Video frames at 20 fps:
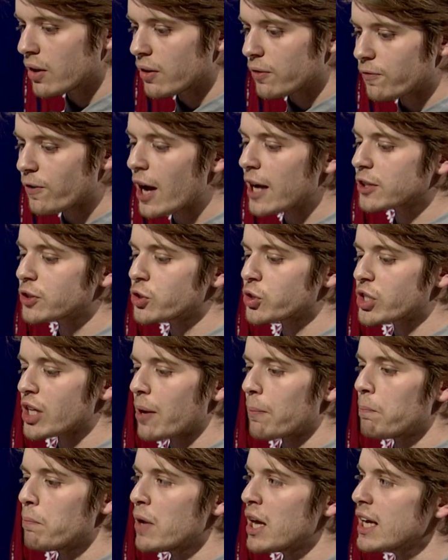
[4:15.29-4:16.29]
factors
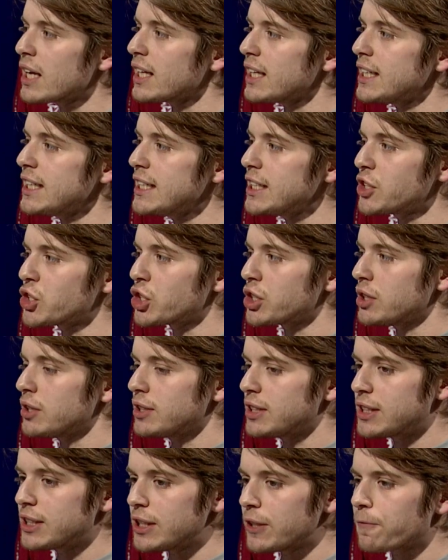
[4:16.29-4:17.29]
that make each
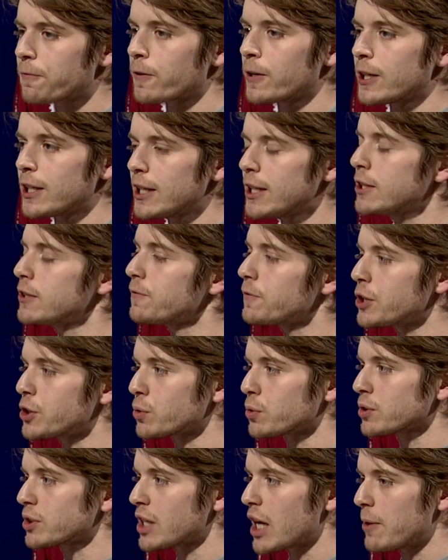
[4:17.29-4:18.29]
different
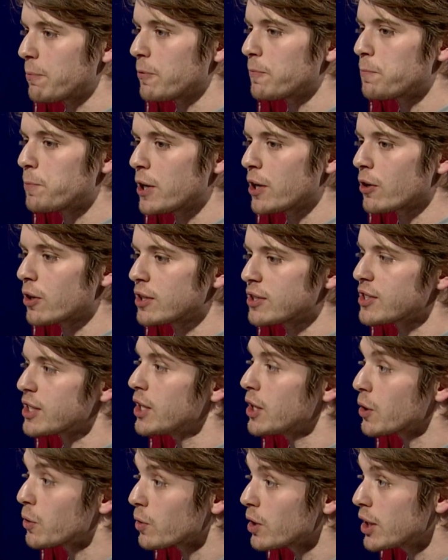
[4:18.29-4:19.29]
individual type of beer is the
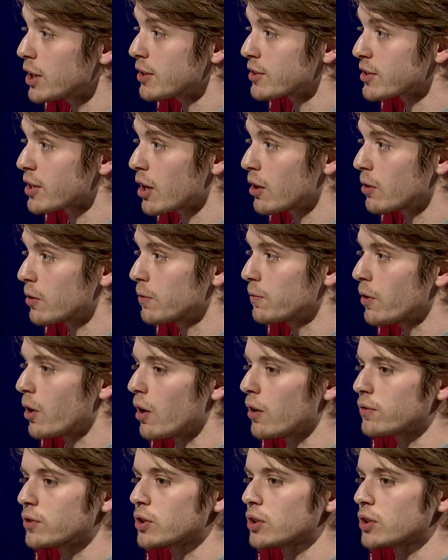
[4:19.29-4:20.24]
ingredients that are involved,